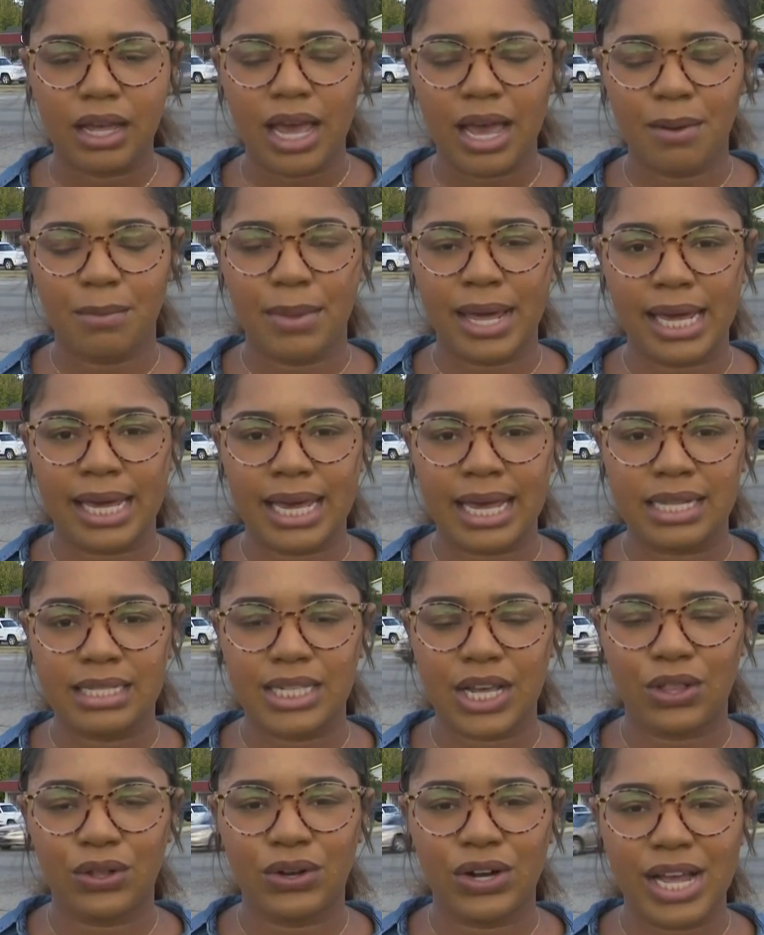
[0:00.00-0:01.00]
In Macon,
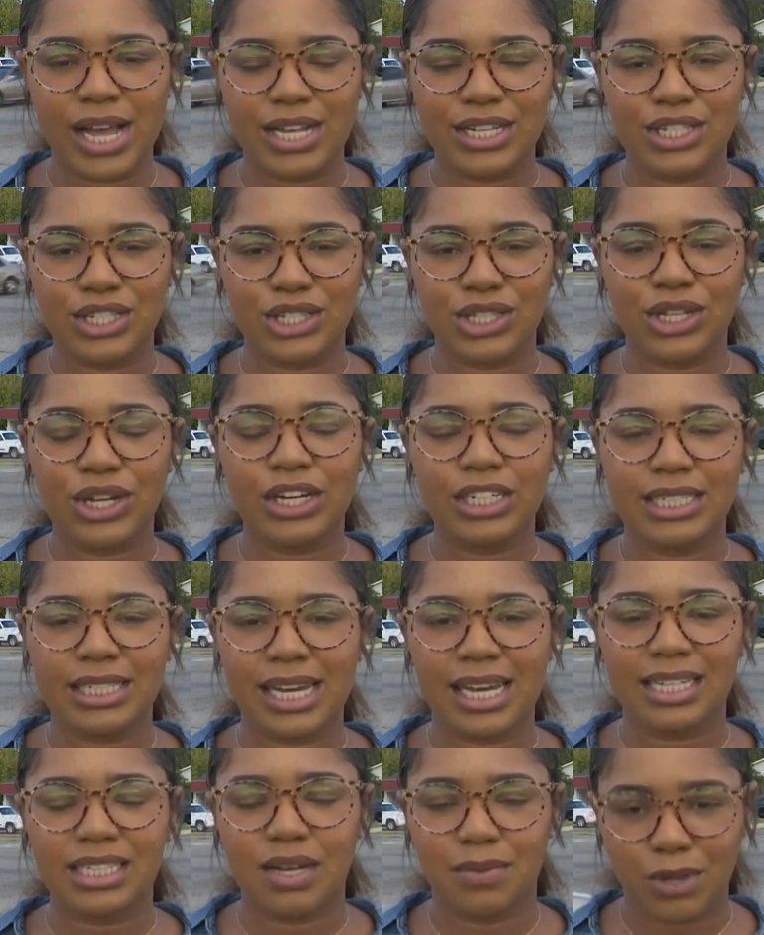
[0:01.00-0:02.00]
Taylor Hicks,
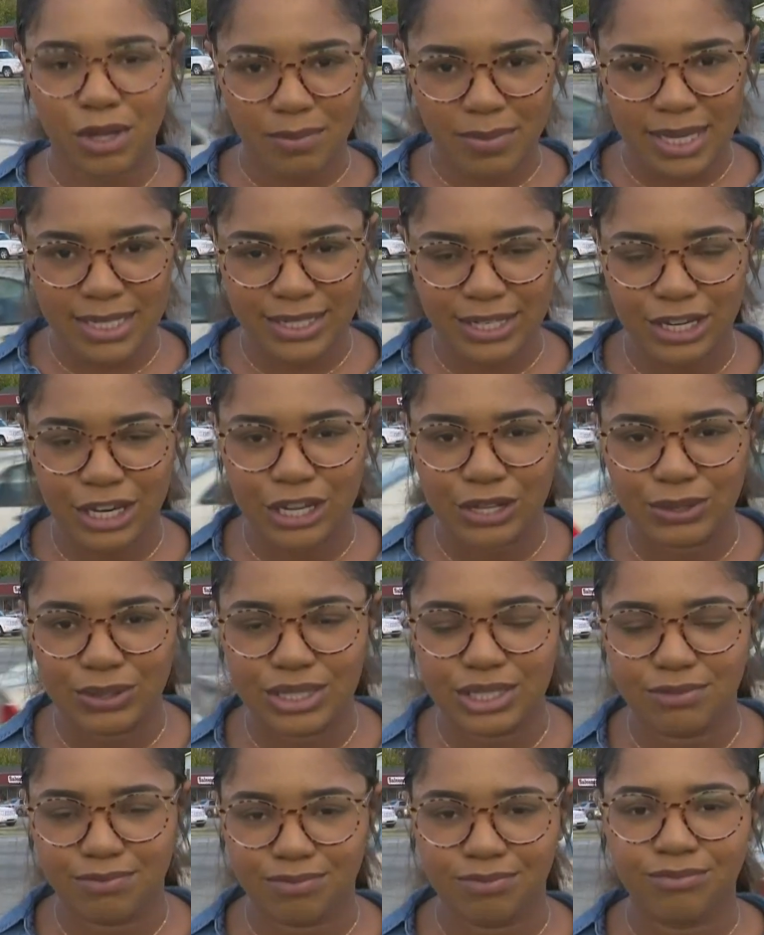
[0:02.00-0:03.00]
thirteen W M A Z
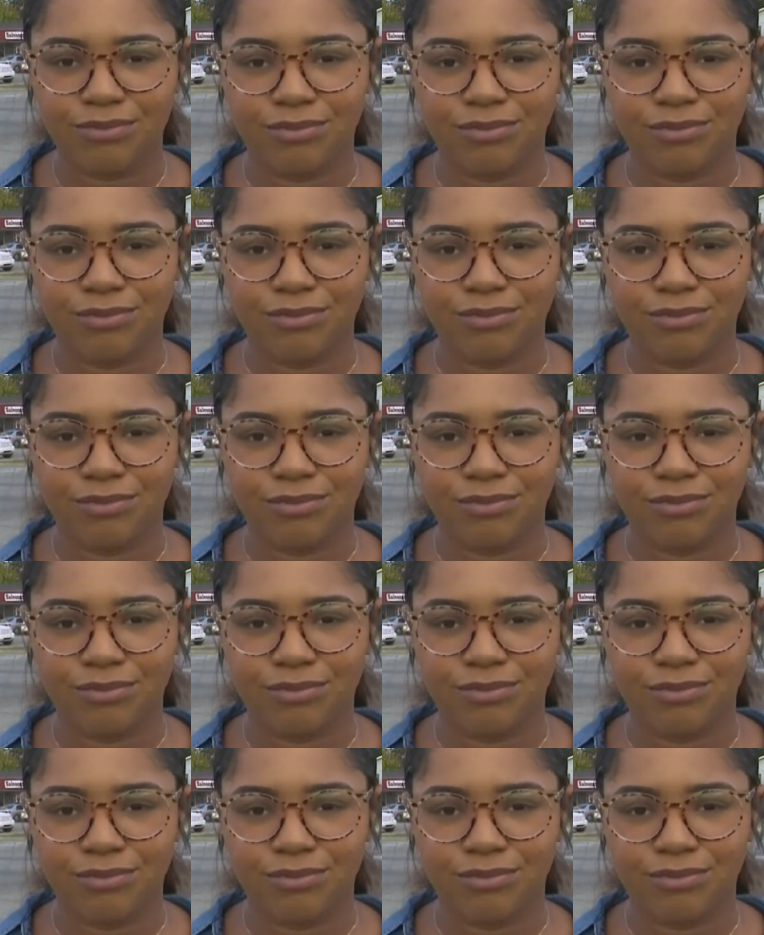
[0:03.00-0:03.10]
News.